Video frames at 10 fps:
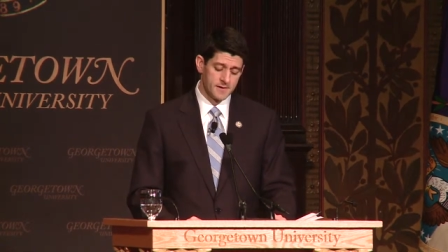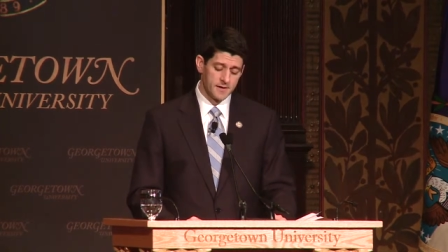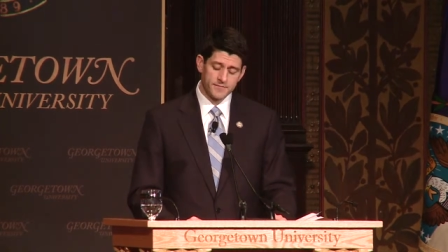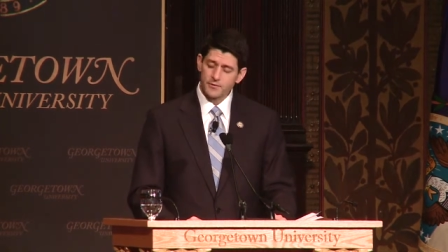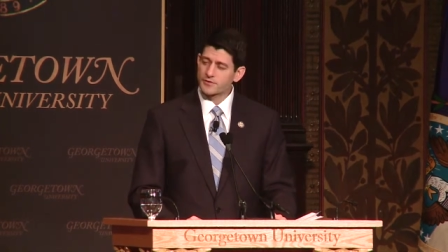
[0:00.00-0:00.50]

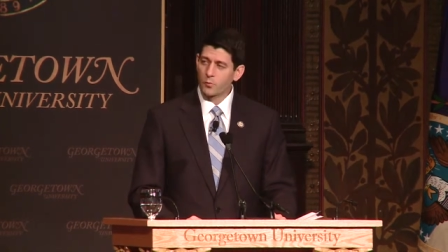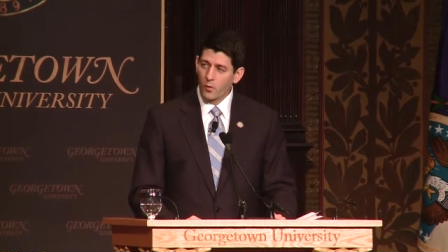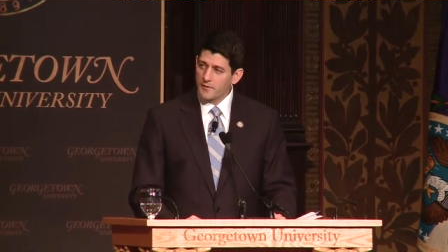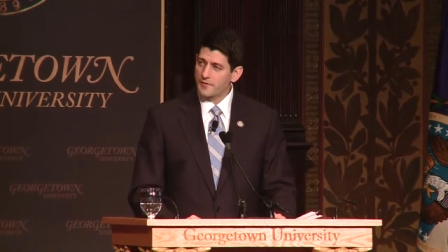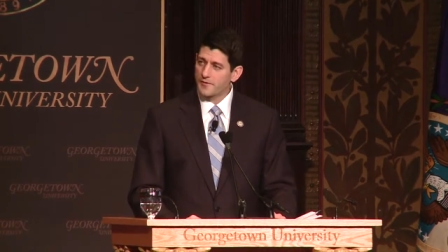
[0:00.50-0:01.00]
If there is
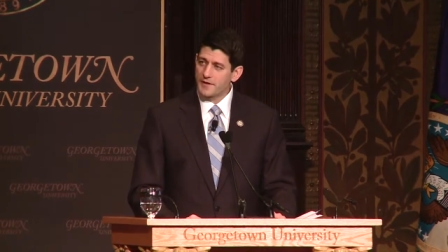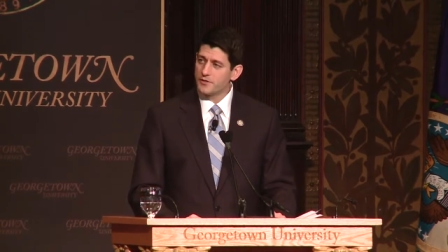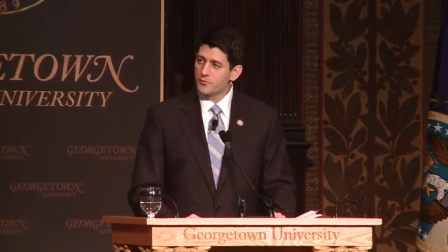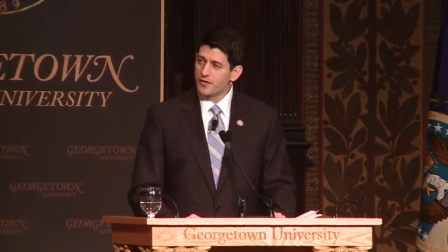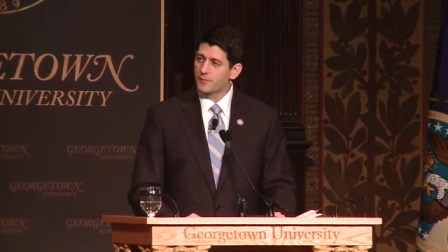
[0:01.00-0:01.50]
one thing
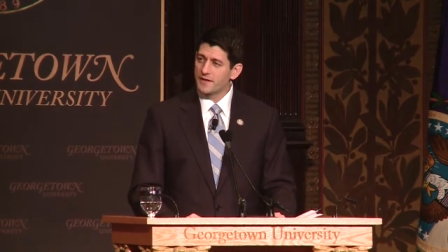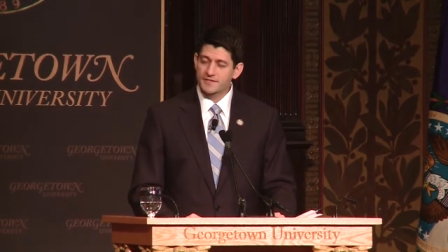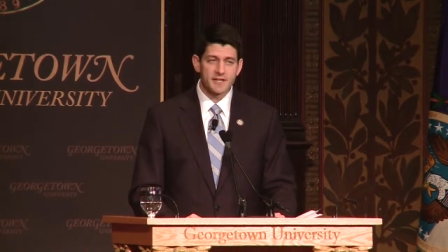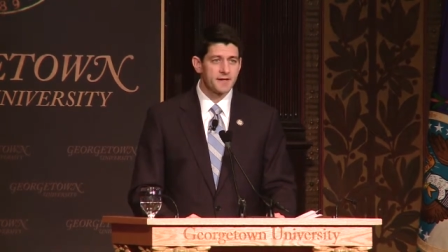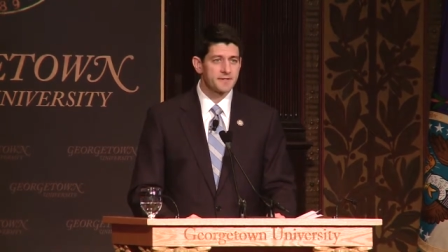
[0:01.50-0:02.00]
you hear me
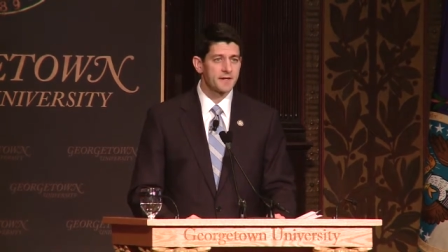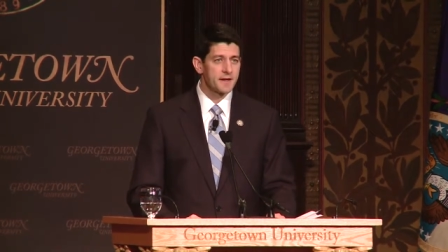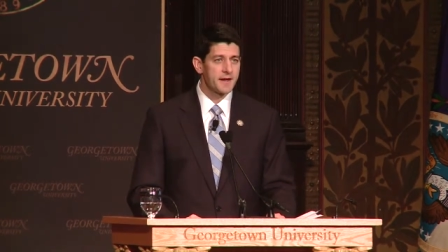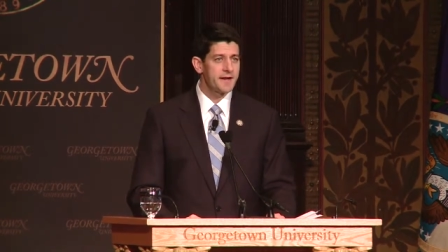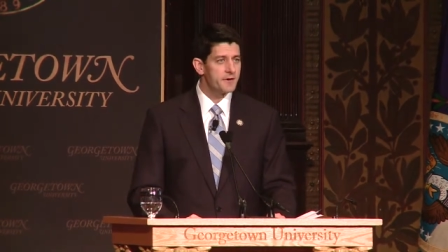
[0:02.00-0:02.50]
say
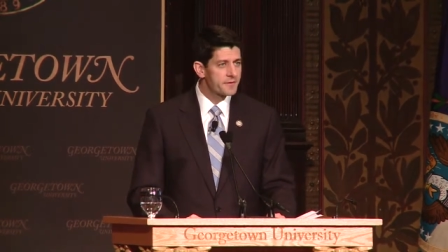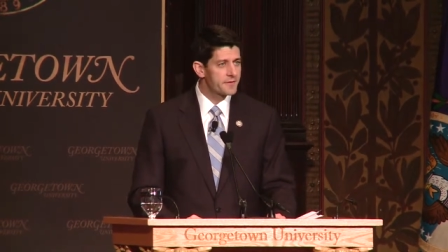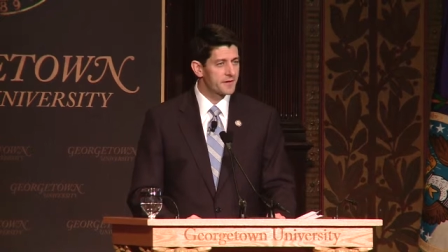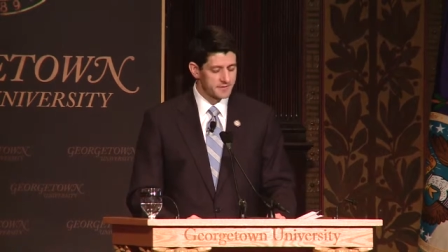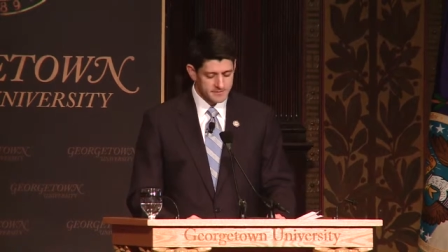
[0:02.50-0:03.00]
today, hear
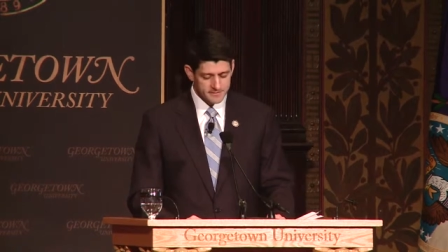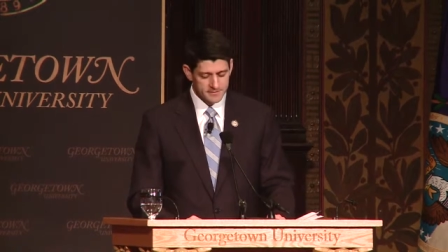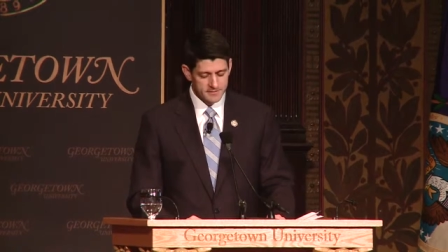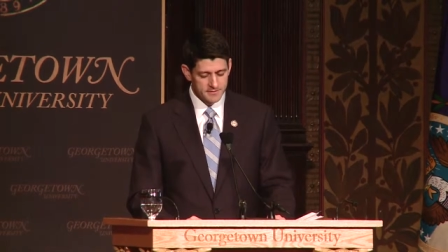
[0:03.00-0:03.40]
this.